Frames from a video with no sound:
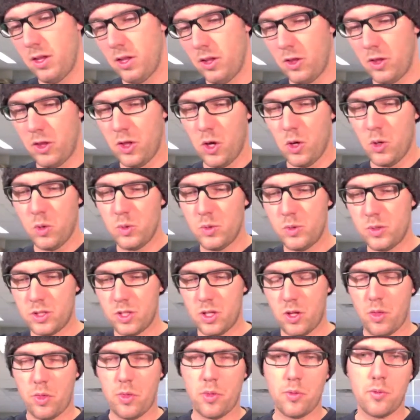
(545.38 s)
Those
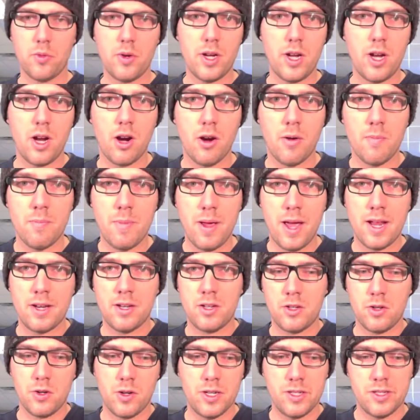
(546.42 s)
three are
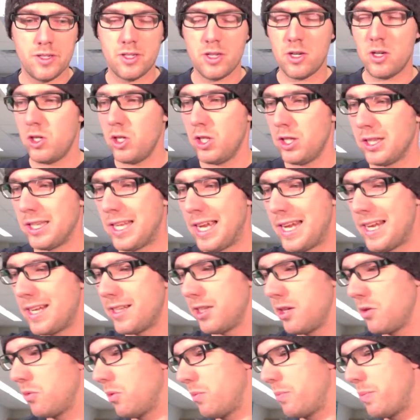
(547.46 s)
mandatories. There
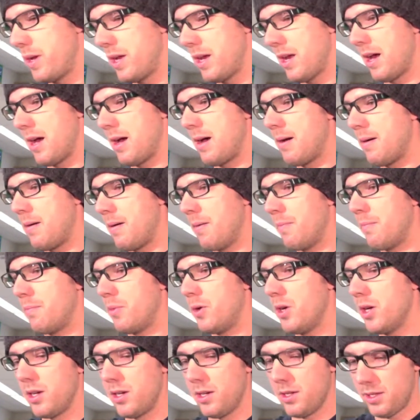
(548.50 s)
likely will be a
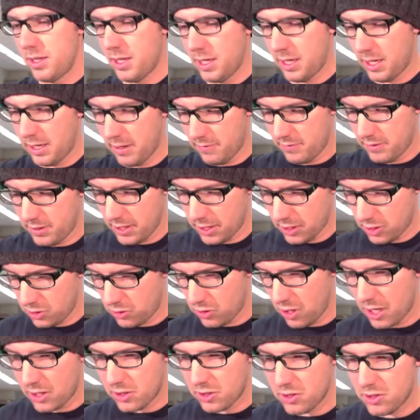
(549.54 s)
book that gives the
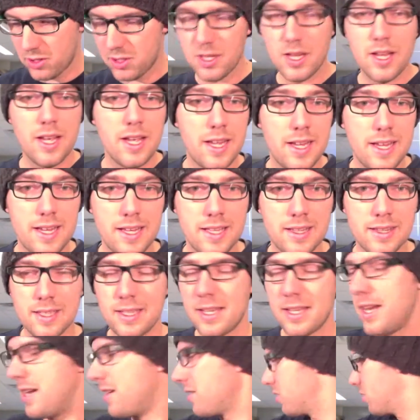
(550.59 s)
instructions in the
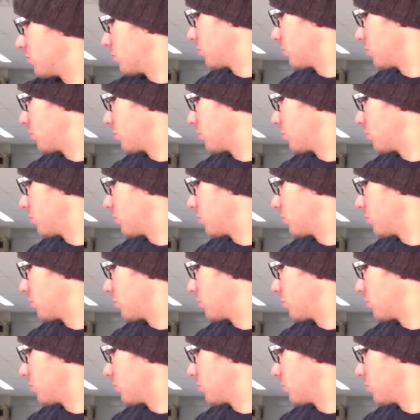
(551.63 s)
case as